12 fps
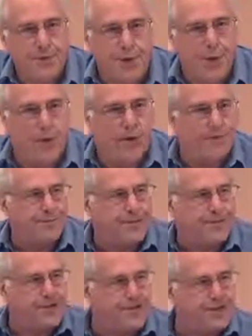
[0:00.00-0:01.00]
All the
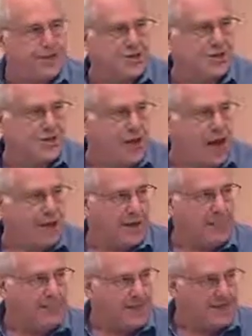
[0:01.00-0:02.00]
protections you got
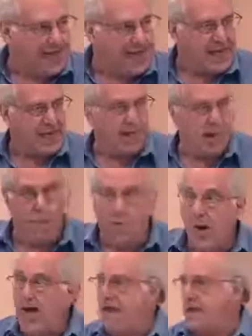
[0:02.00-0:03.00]
have been taken
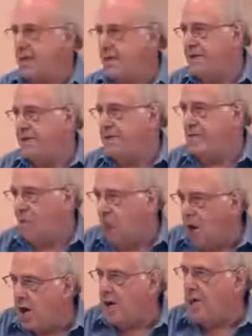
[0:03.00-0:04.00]
away,
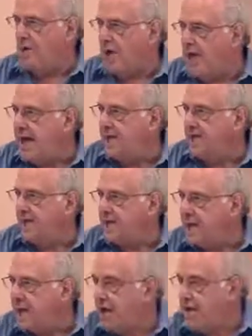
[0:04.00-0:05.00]
one after
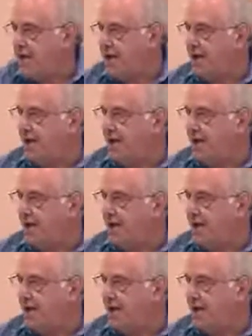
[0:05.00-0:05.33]
the other.